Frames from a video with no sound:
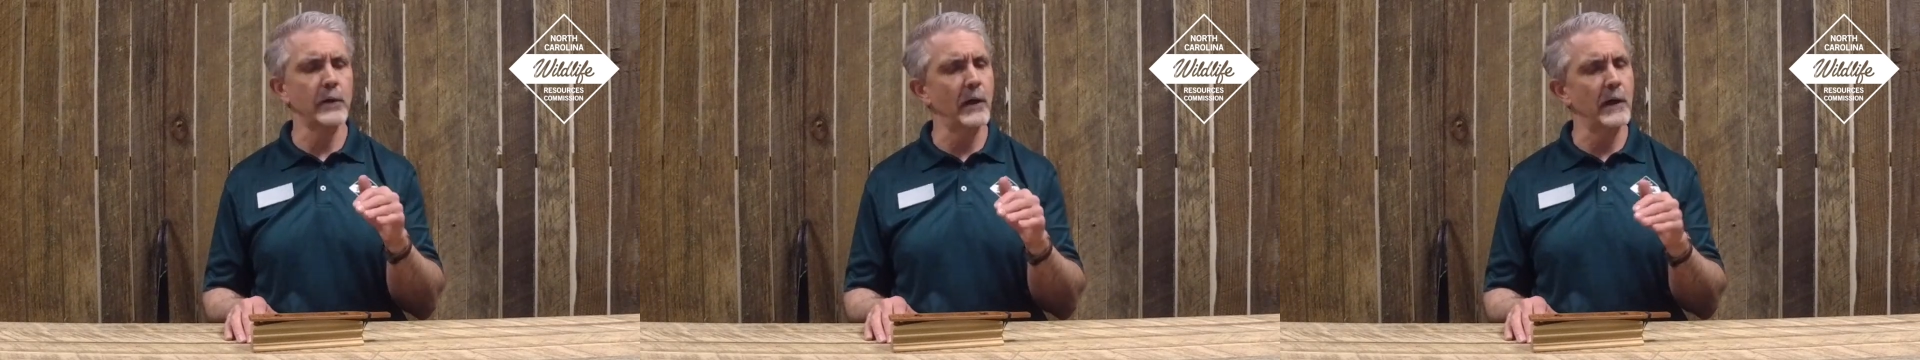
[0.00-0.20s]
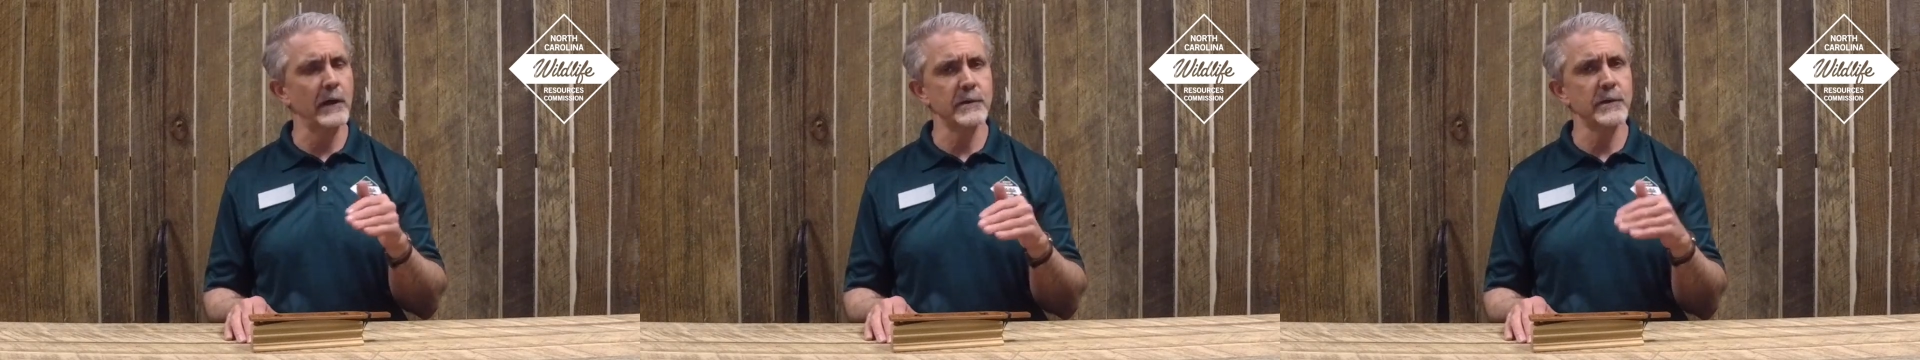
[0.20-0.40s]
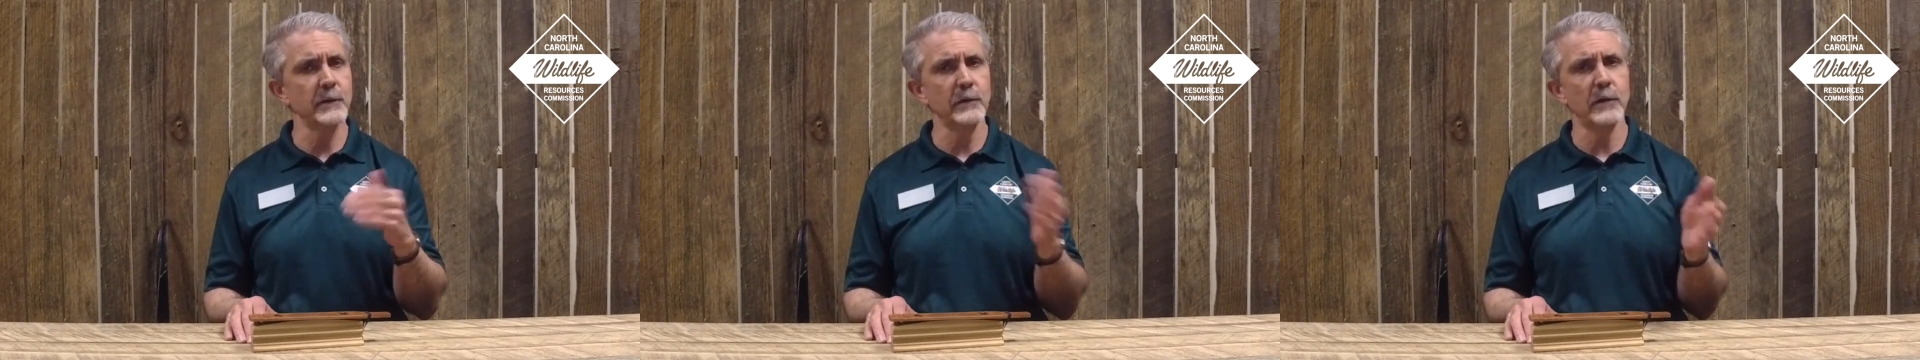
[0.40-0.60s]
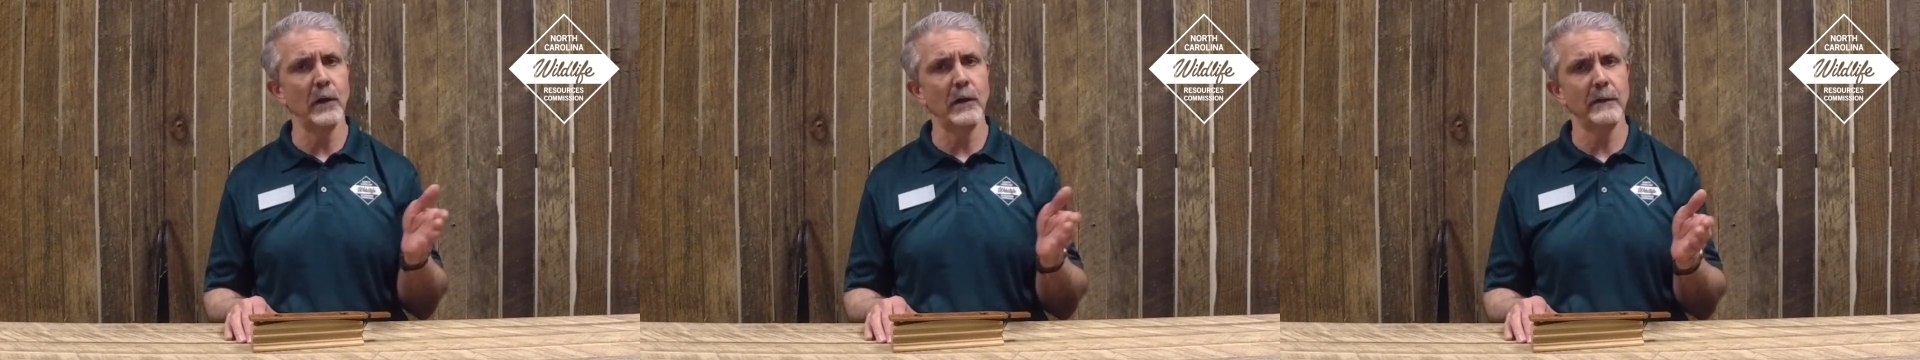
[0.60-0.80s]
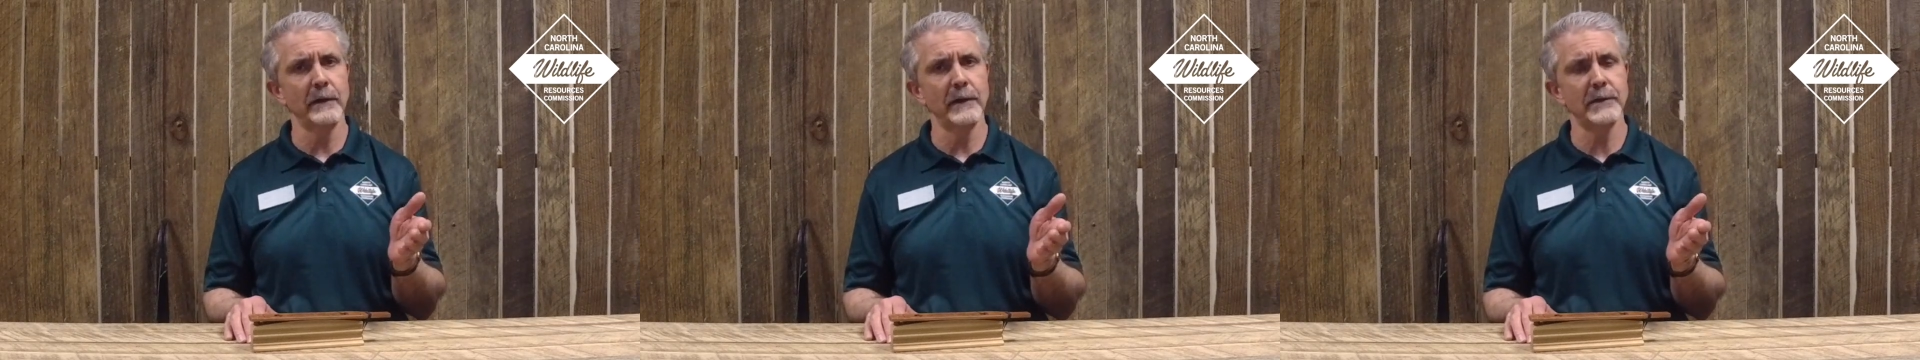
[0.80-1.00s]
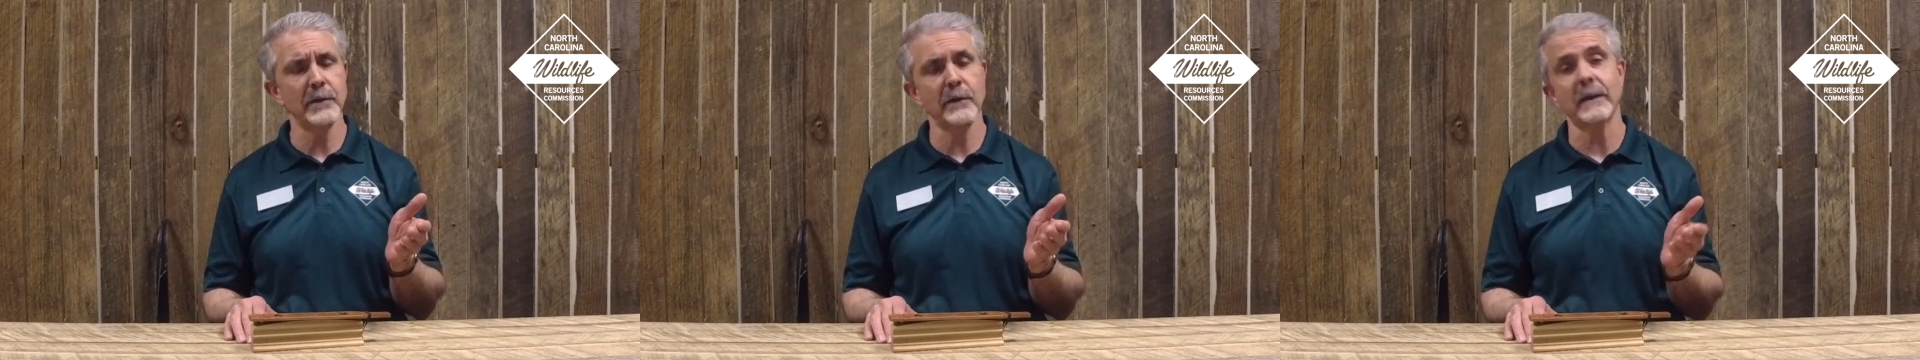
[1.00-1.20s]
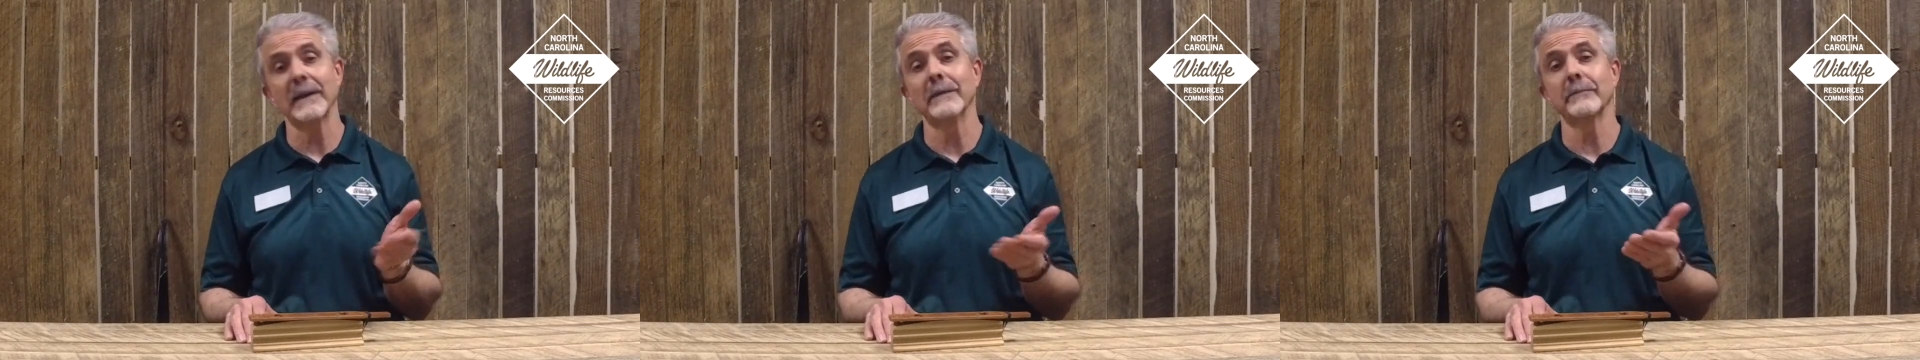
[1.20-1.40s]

calls, you can call in a turkey.